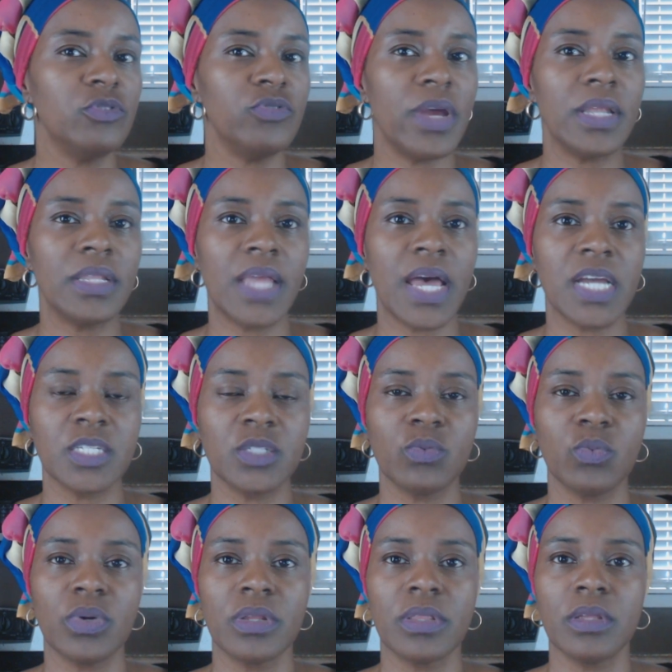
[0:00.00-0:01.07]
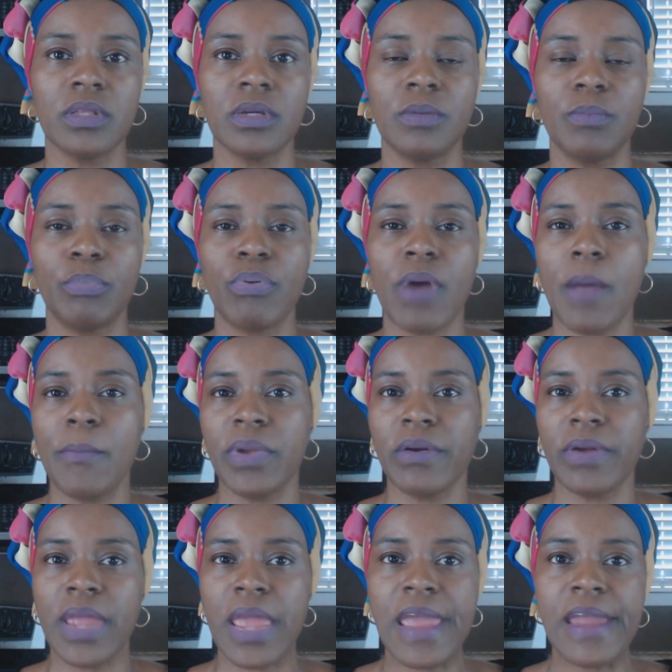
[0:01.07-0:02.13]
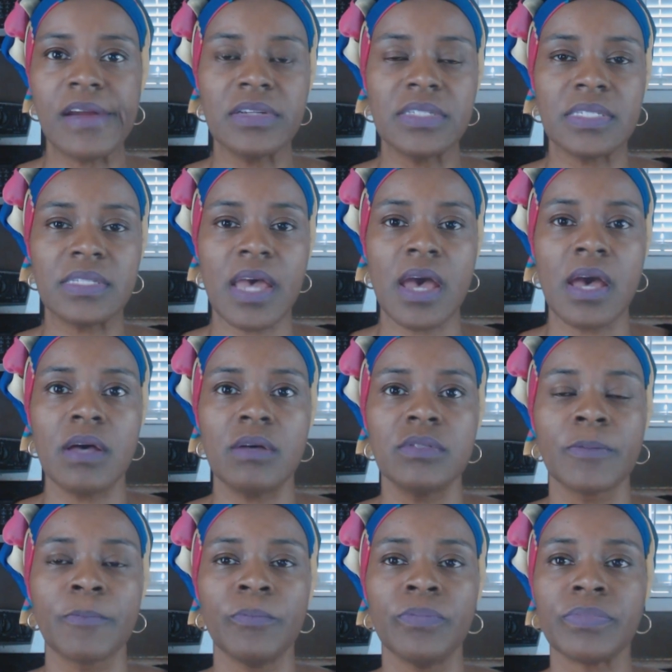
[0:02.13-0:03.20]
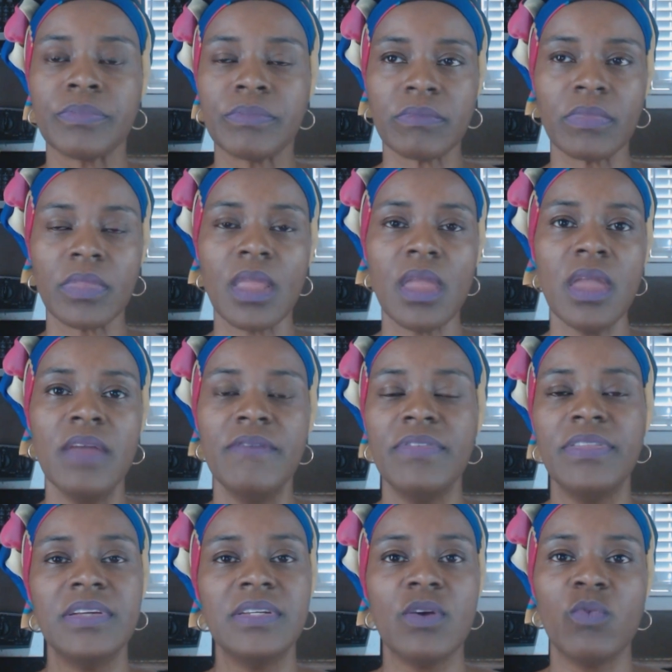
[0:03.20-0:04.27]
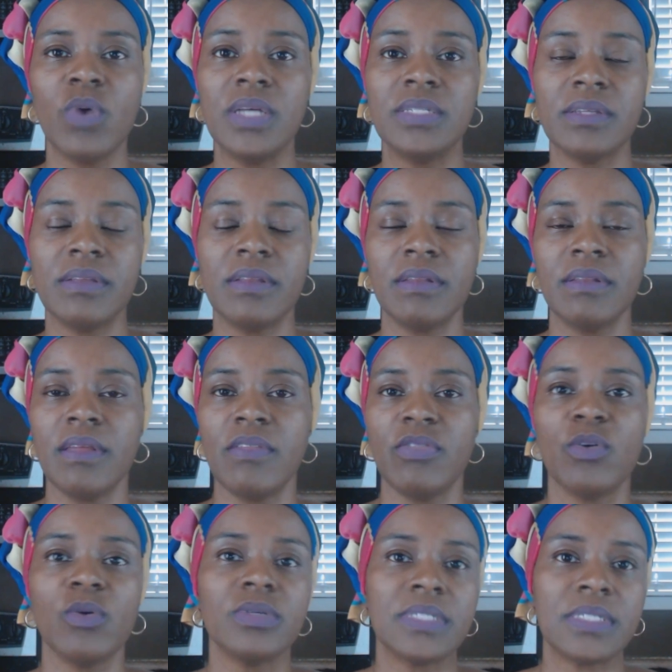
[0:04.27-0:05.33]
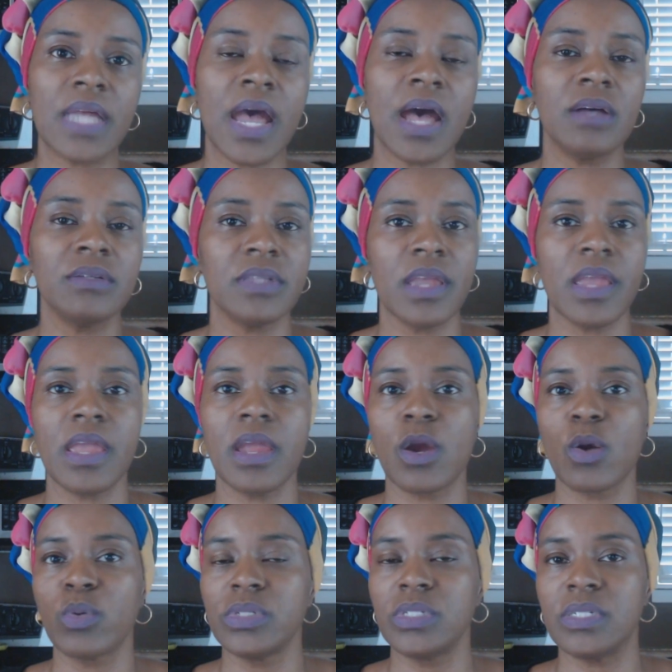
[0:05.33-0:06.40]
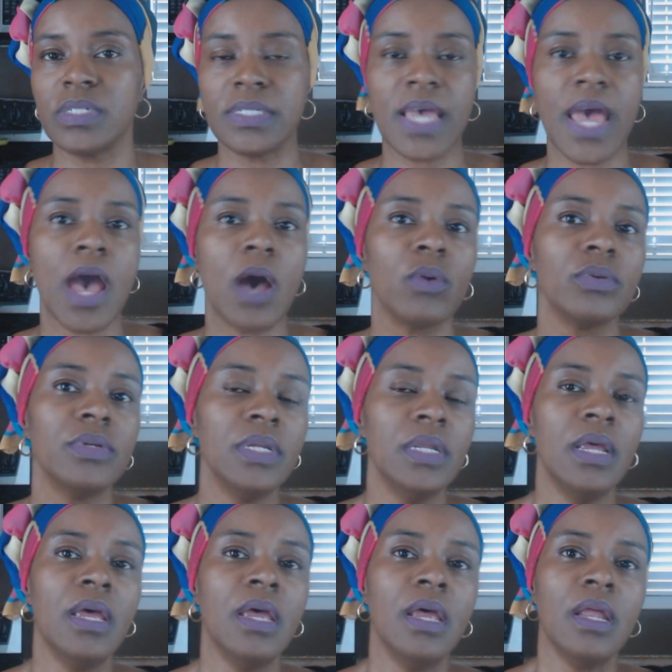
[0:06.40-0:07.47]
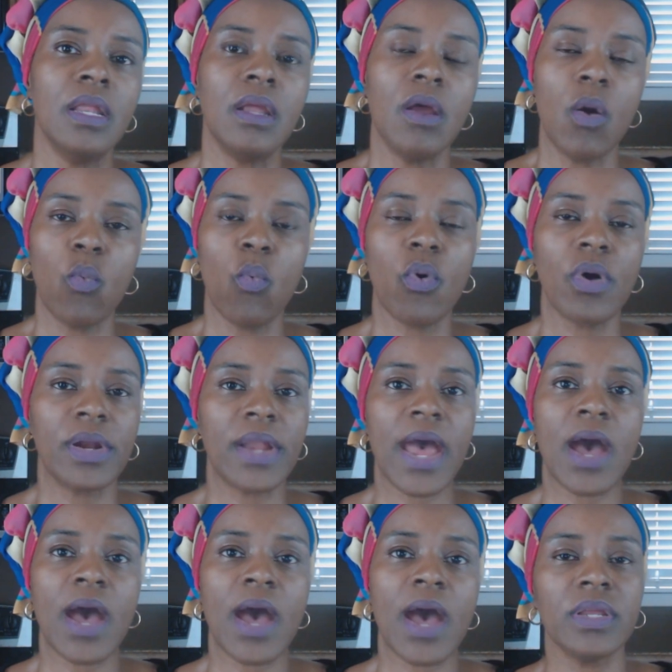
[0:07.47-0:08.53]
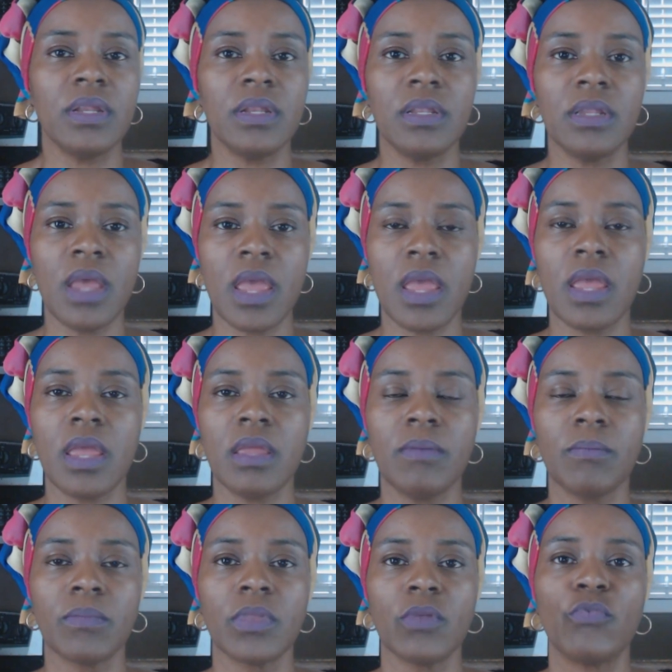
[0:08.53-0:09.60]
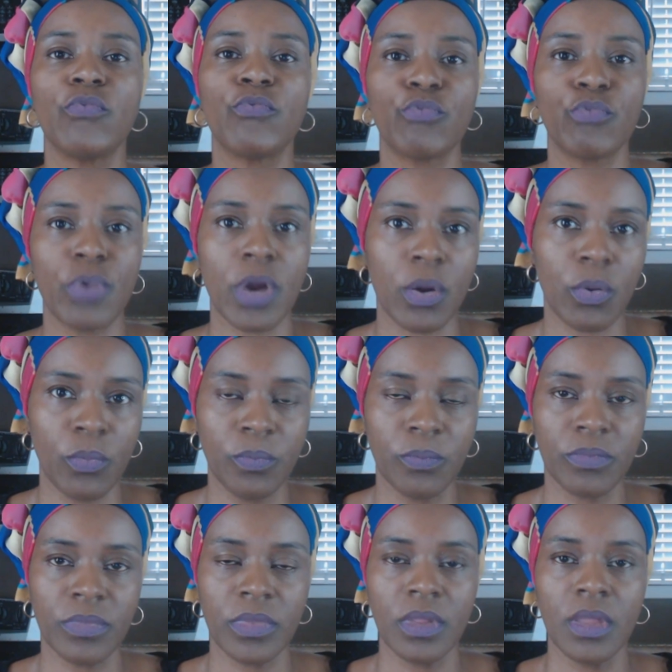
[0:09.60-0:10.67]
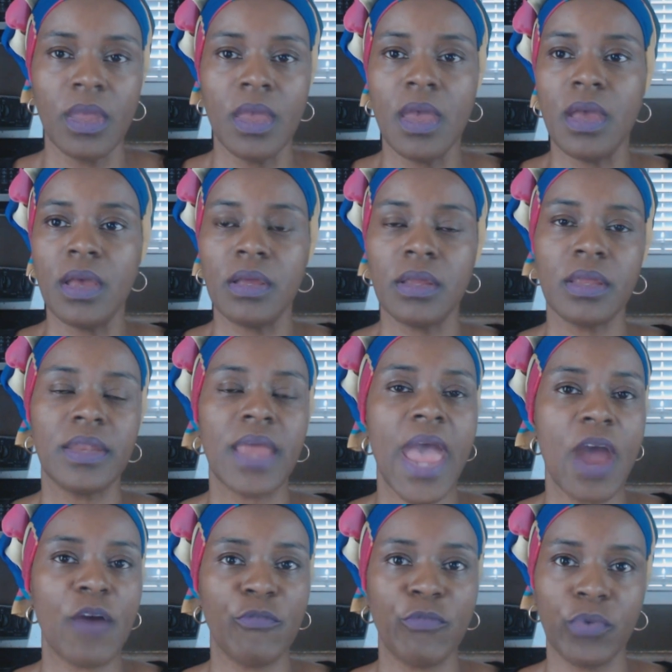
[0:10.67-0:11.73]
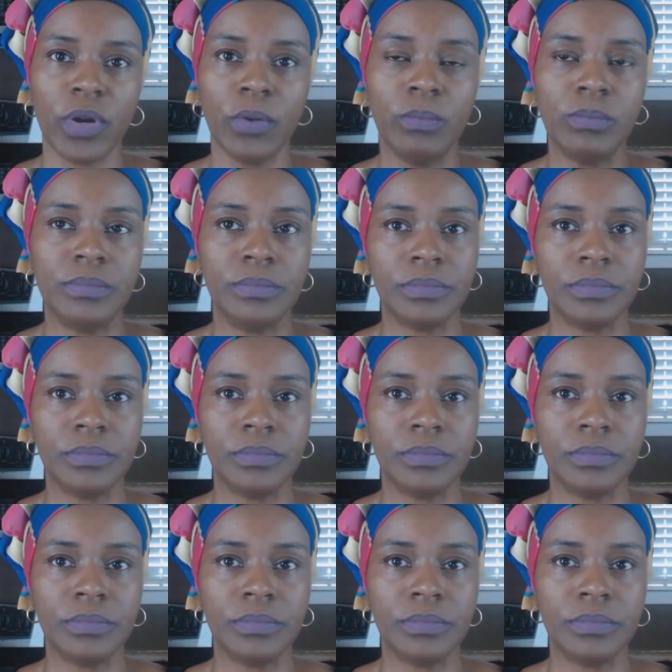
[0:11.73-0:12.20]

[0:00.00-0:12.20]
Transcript: dreadlocks were the primary hairstyles. If it wasn't in those styles, their hair was just worn out in a fro, an afro.